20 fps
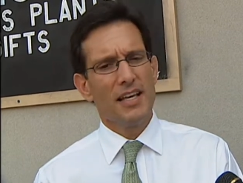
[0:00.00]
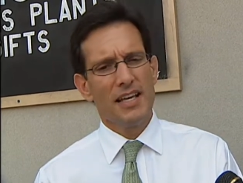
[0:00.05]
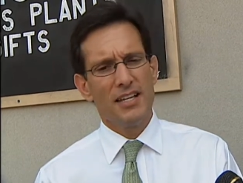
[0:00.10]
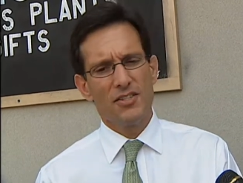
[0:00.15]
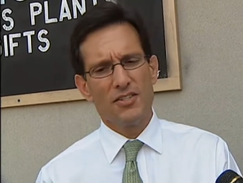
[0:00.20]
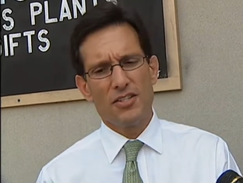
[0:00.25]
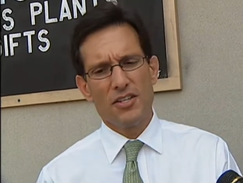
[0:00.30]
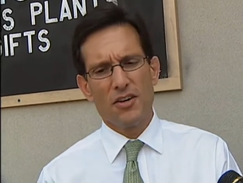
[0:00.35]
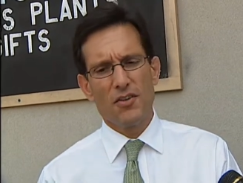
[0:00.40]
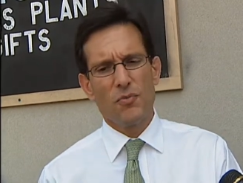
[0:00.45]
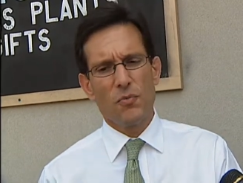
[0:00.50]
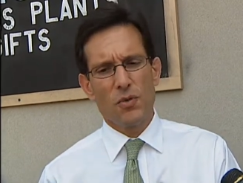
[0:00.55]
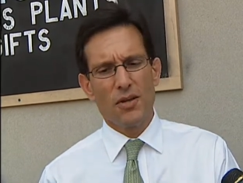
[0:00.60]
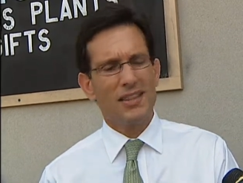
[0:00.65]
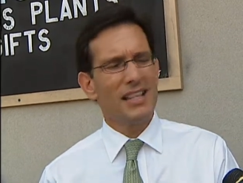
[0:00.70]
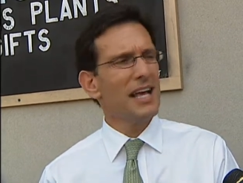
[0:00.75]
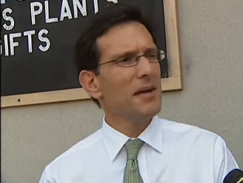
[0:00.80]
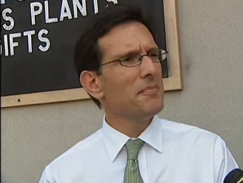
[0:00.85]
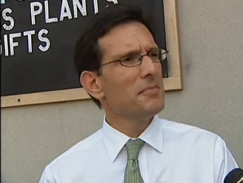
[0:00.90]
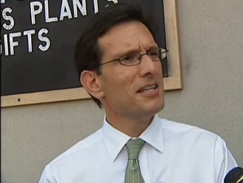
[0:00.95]
And so,
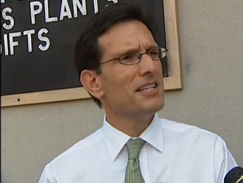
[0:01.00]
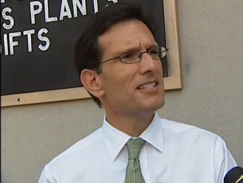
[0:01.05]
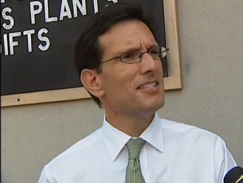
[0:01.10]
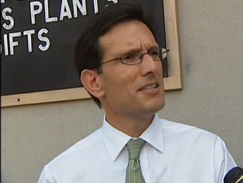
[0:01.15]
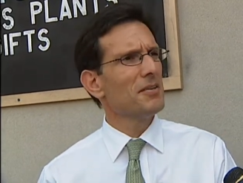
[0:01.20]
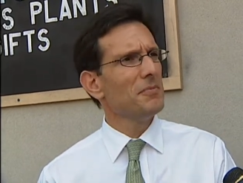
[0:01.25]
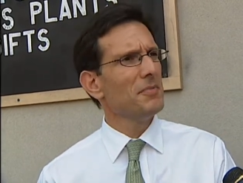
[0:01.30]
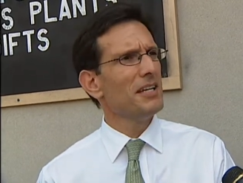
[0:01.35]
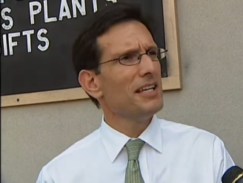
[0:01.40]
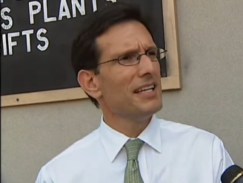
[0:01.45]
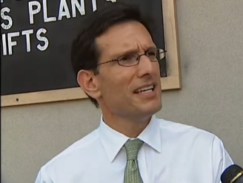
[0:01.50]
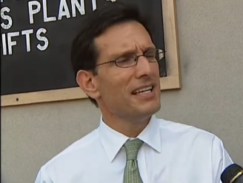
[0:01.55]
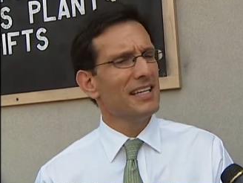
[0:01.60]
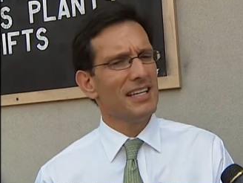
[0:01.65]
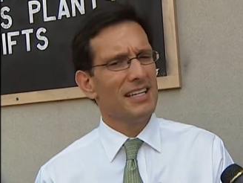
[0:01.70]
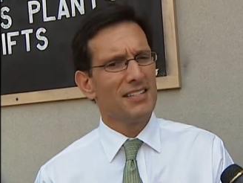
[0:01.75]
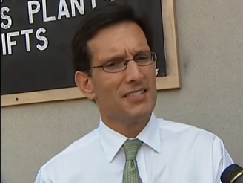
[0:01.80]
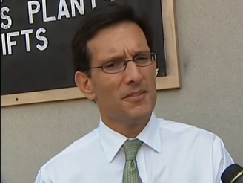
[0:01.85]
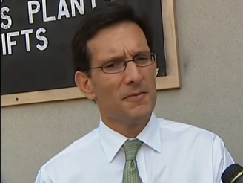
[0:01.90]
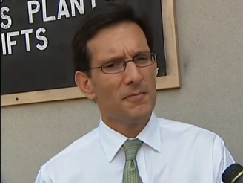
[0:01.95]
what that means to me
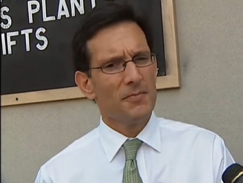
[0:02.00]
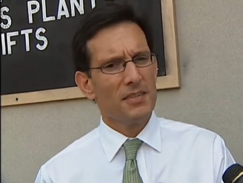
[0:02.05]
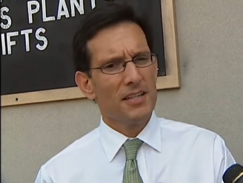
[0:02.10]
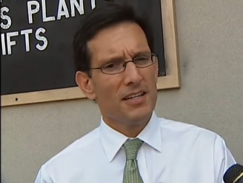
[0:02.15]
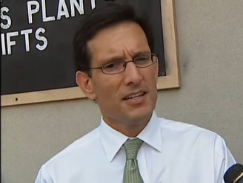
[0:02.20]
is